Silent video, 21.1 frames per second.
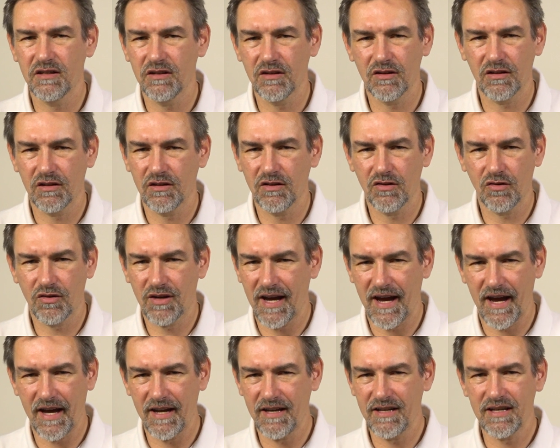you
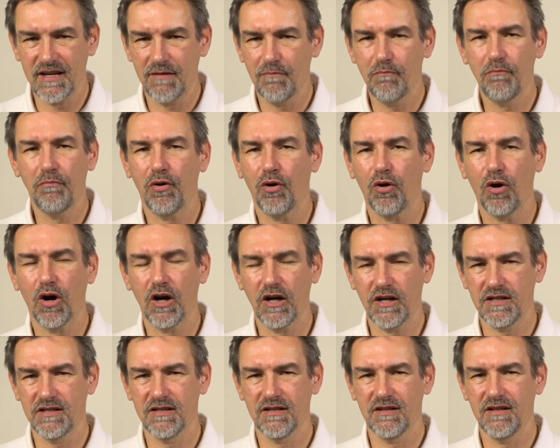can't
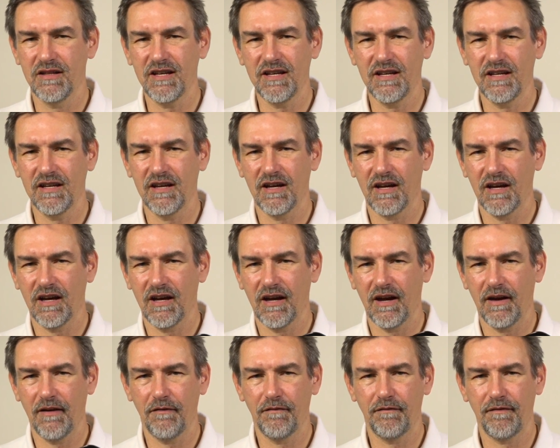import
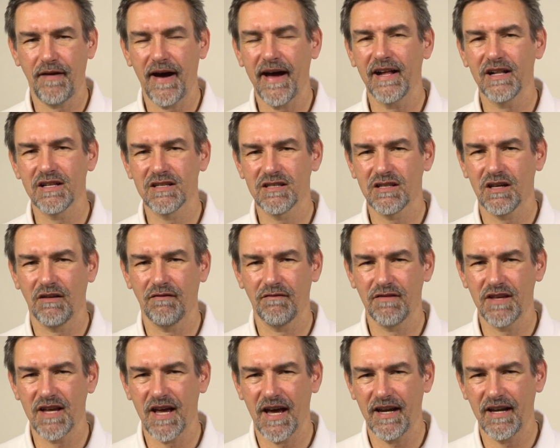the files of
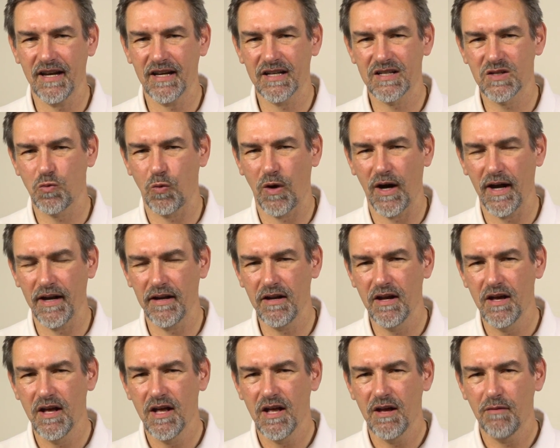the NX1
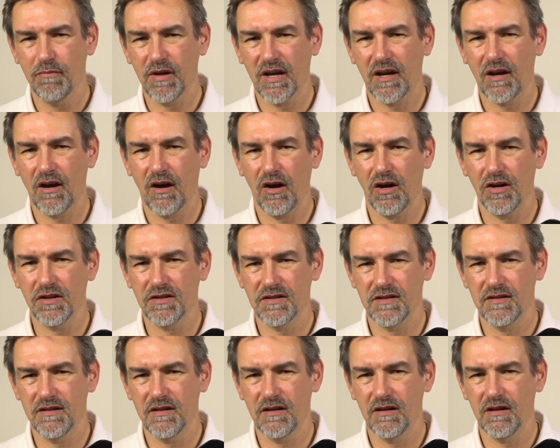
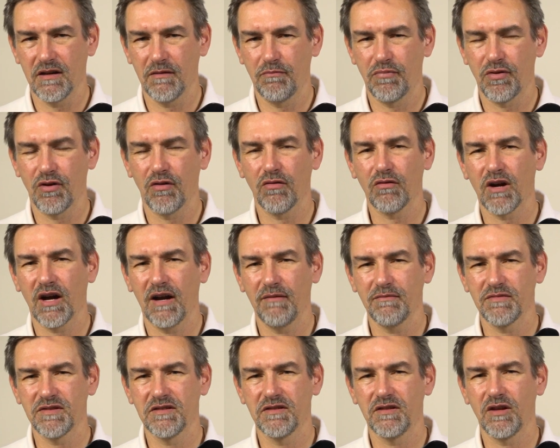because the
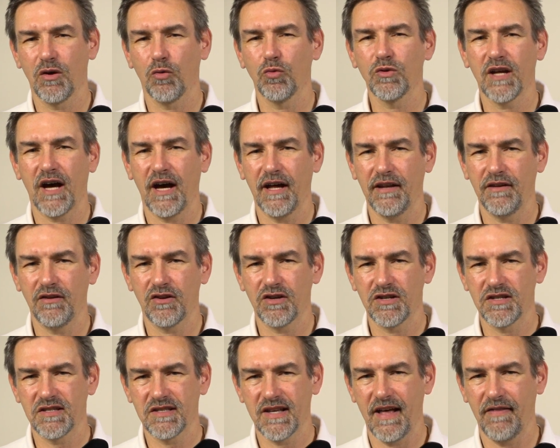programs don't
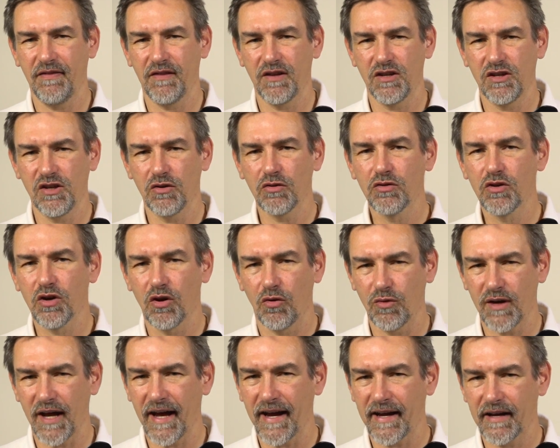understand the new
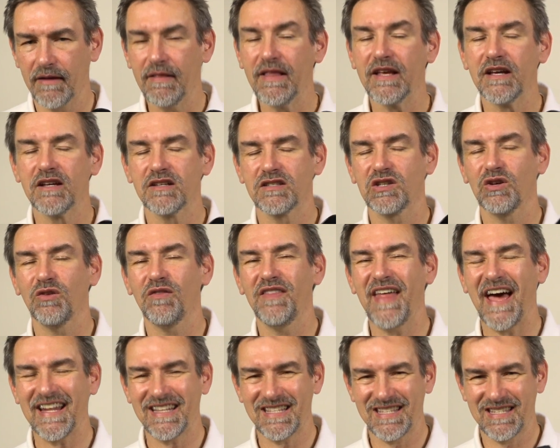codec. So
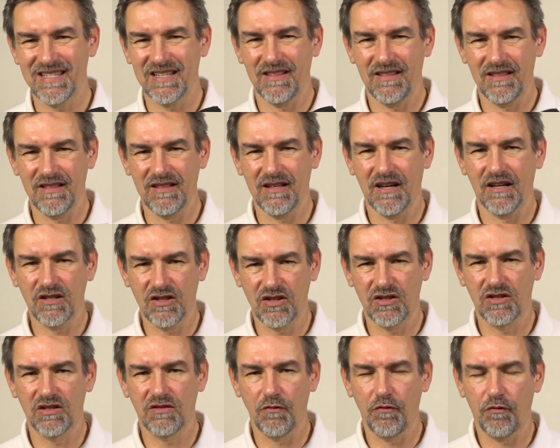that's
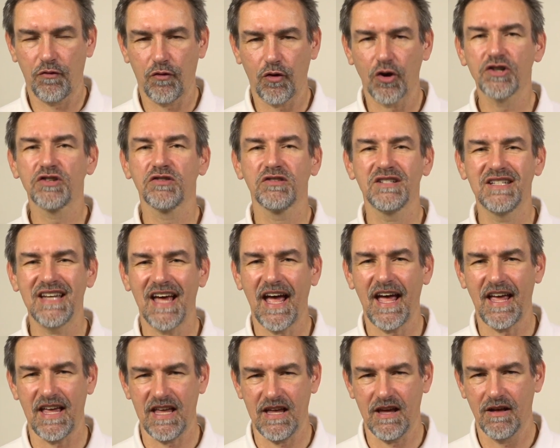for
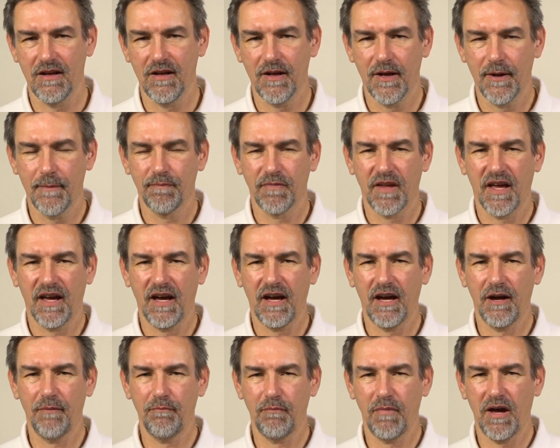today.
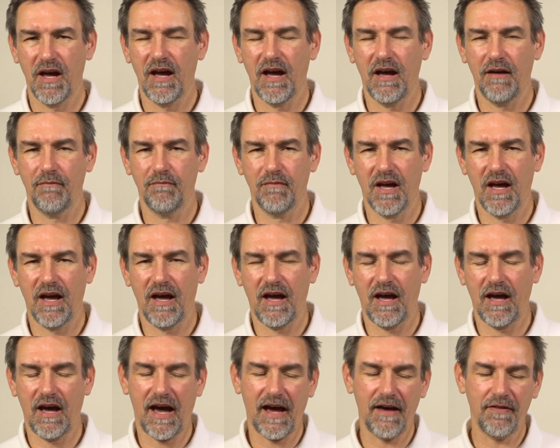
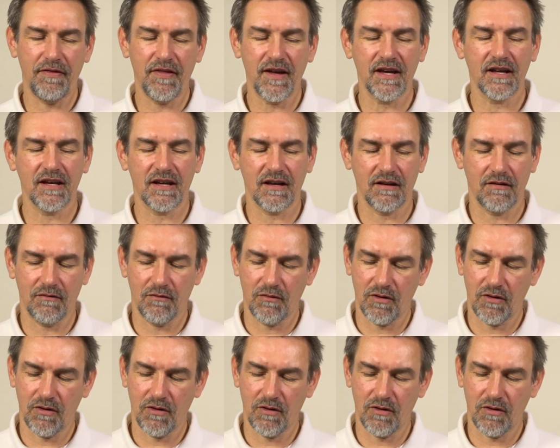I think